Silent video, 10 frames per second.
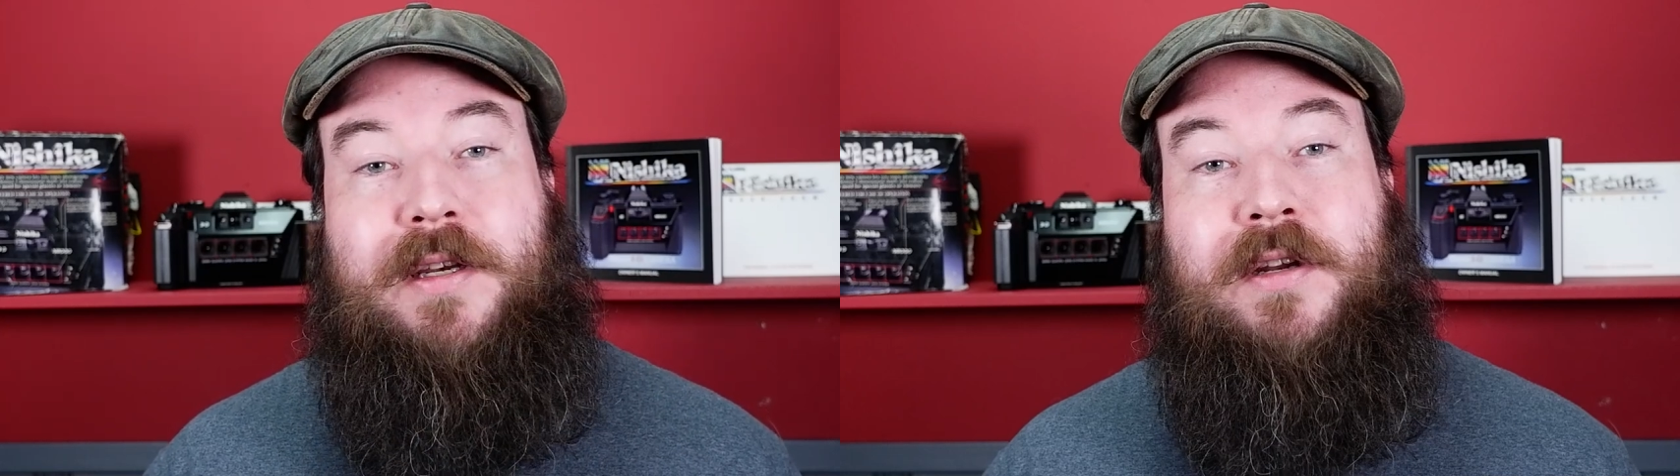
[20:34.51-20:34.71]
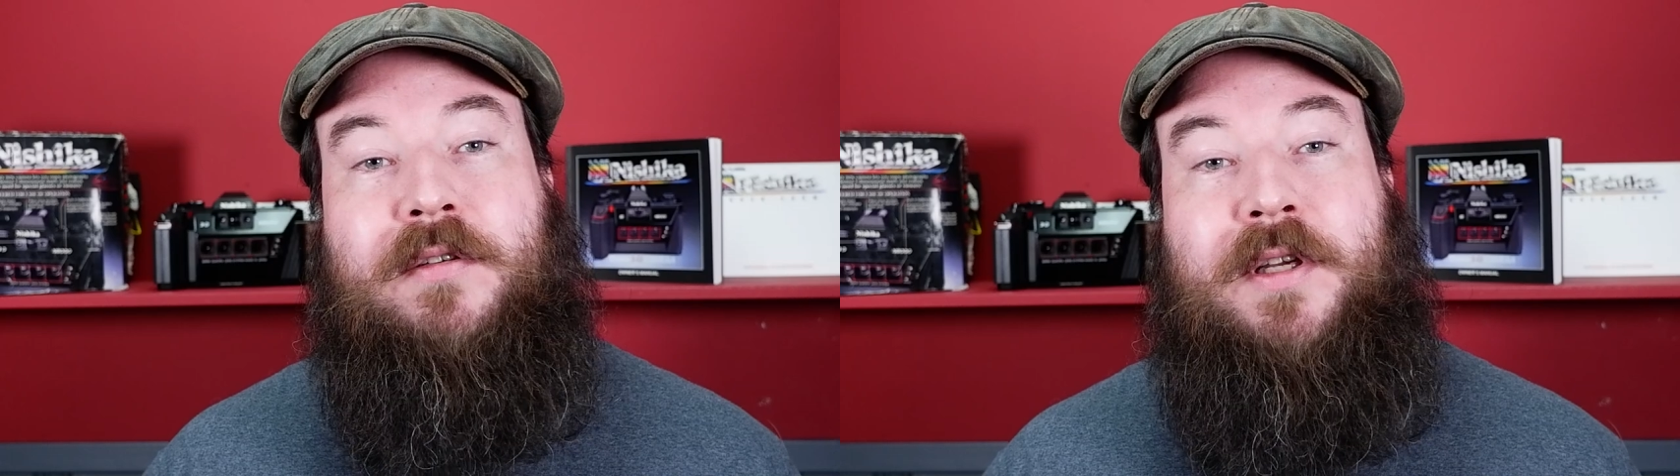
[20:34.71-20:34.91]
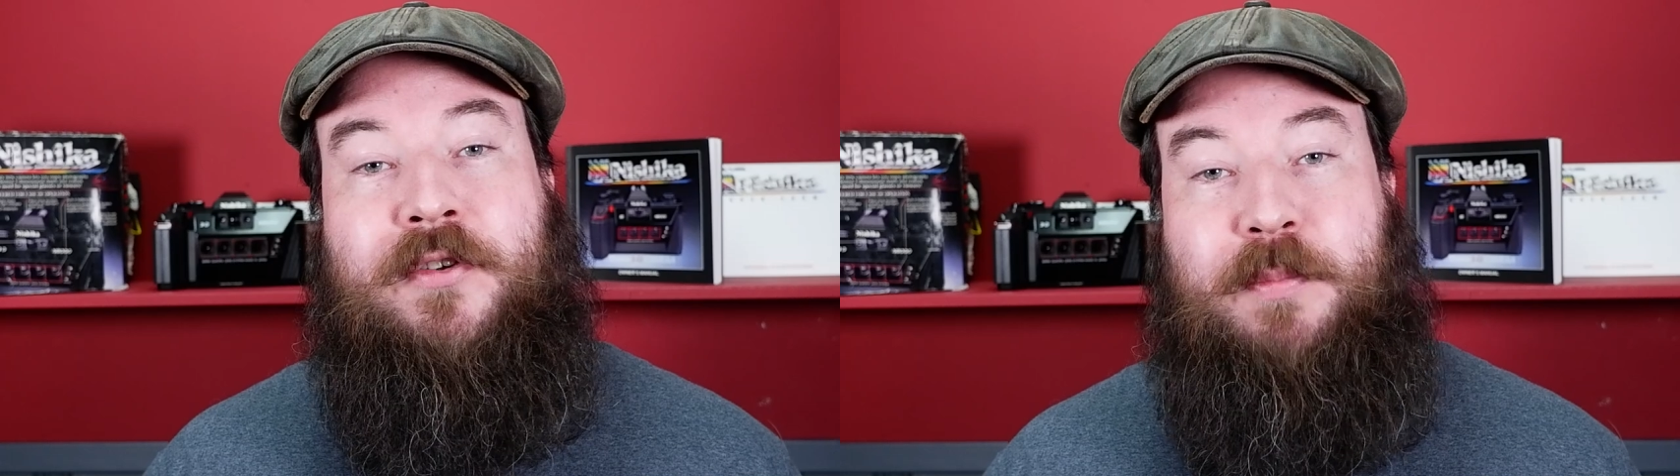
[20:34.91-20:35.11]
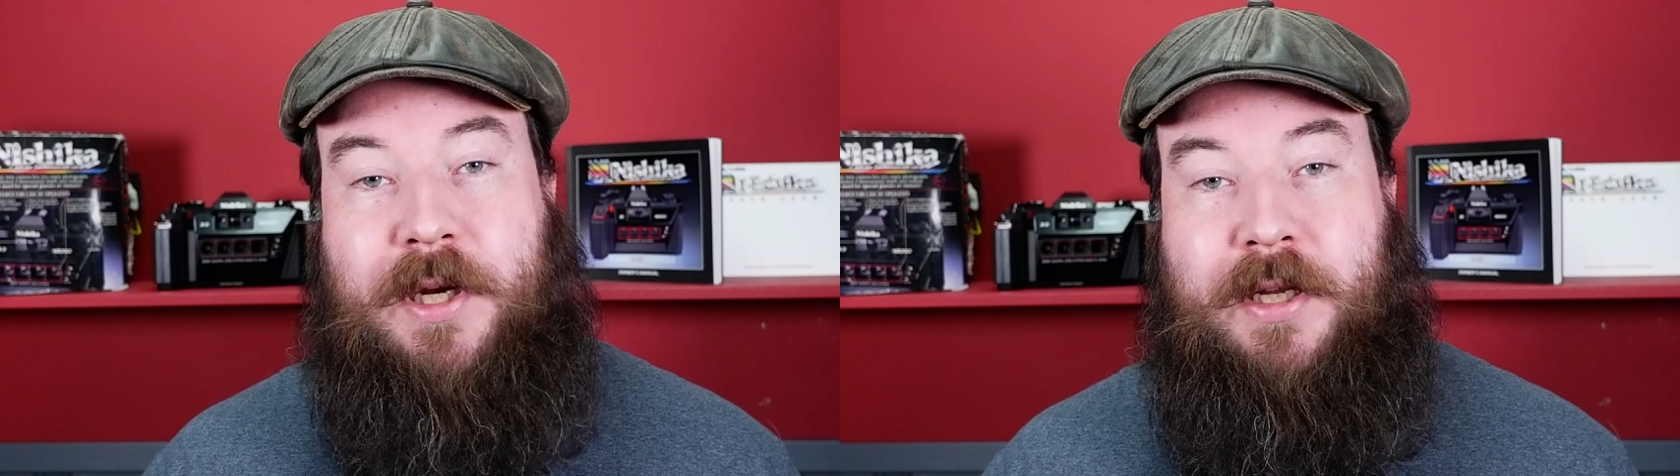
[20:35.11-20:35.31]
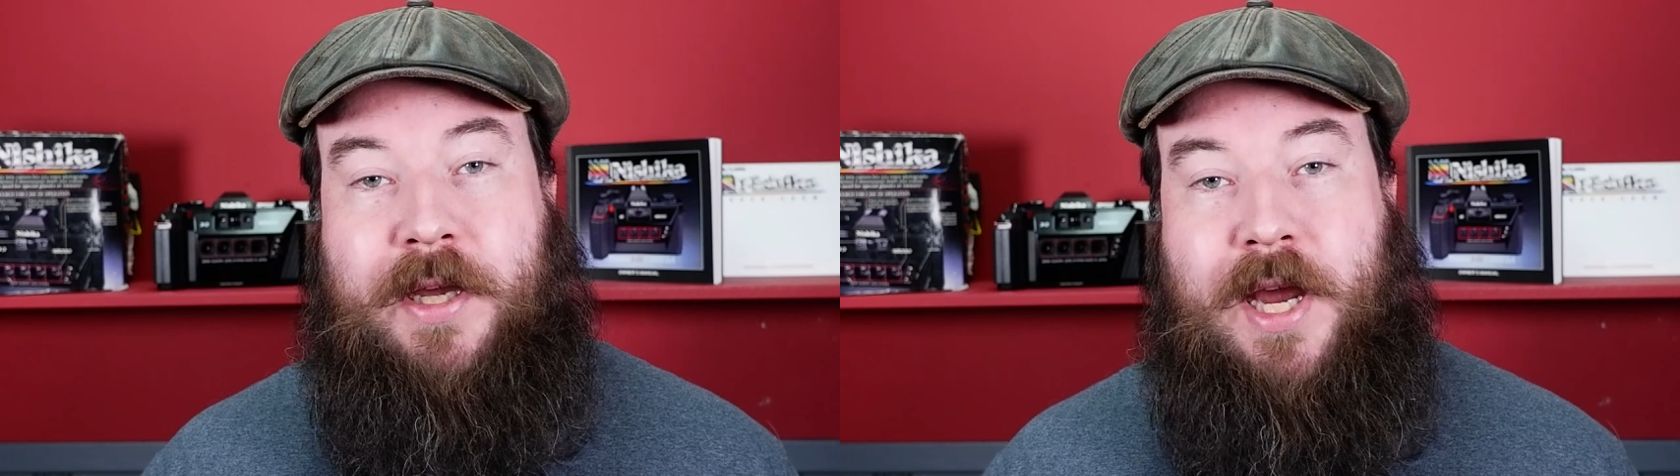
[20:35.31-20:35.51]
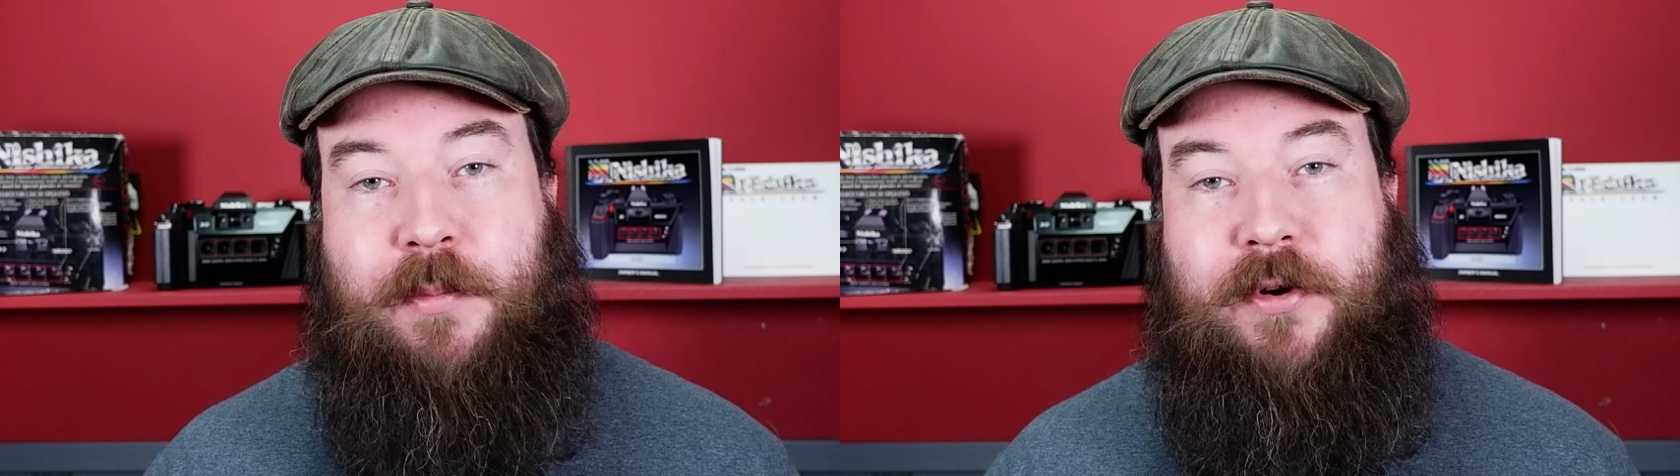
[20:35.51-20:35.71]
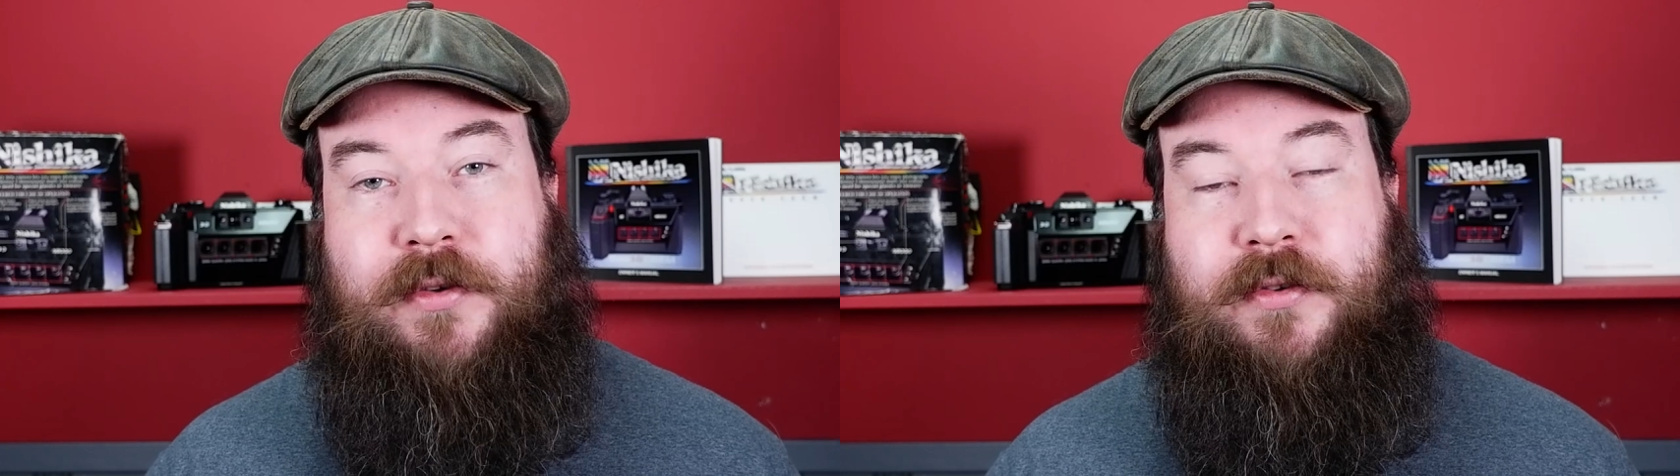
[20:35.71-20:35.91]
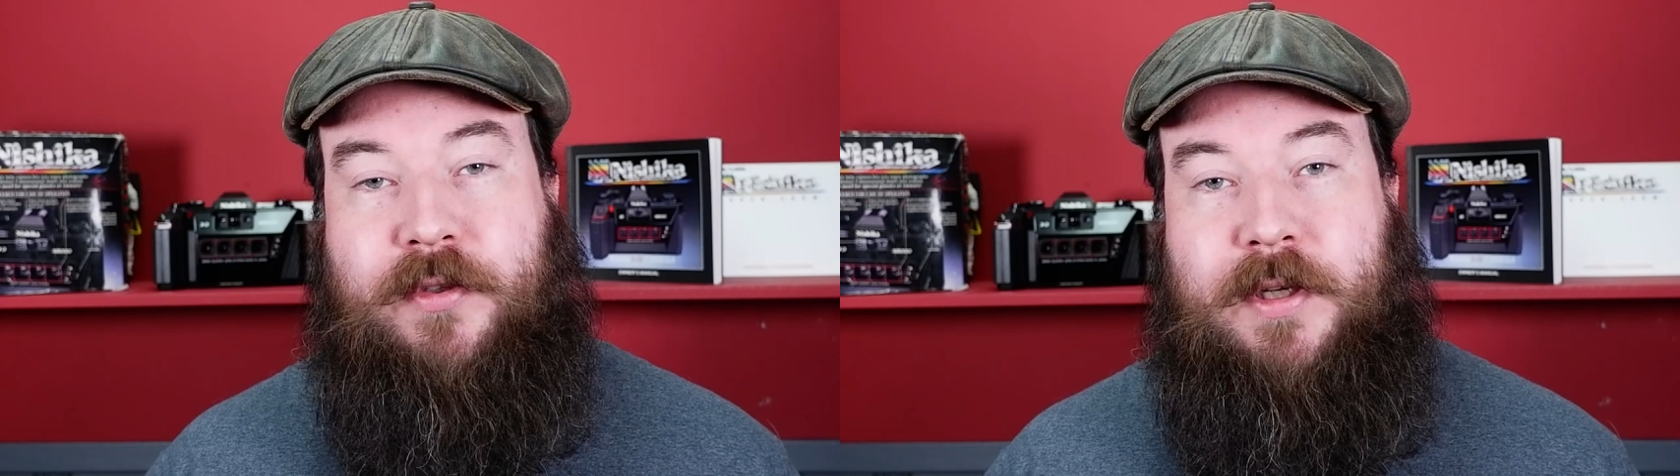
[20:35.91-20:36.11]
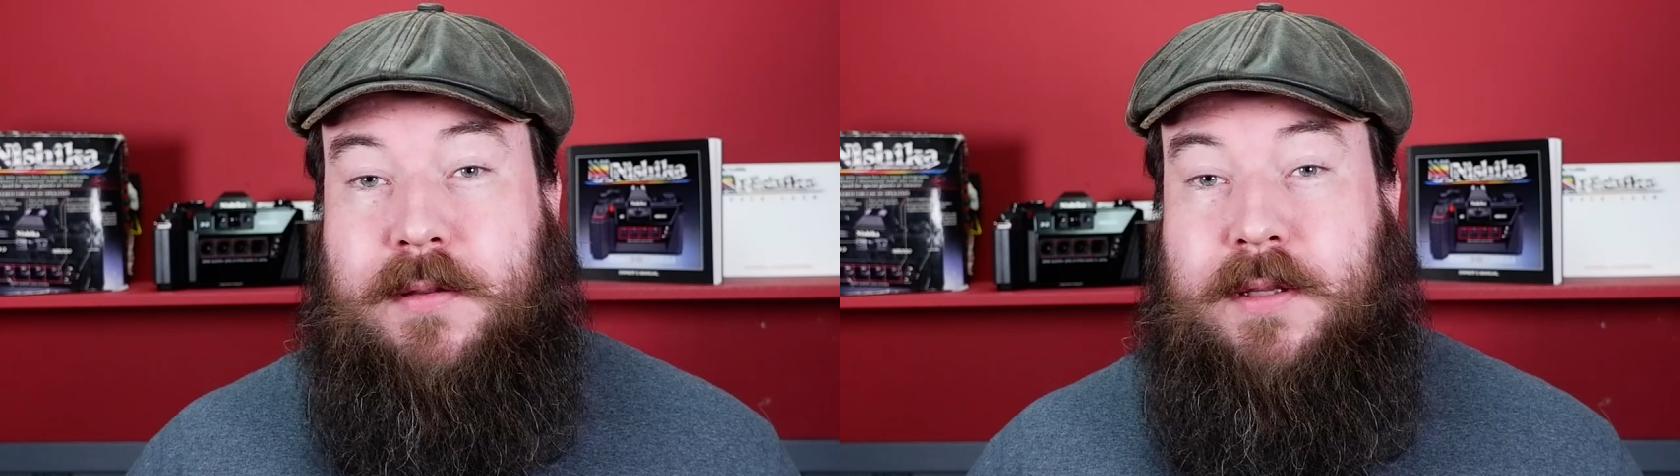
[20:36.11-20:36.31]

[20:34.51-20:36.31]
nearly as many cameras.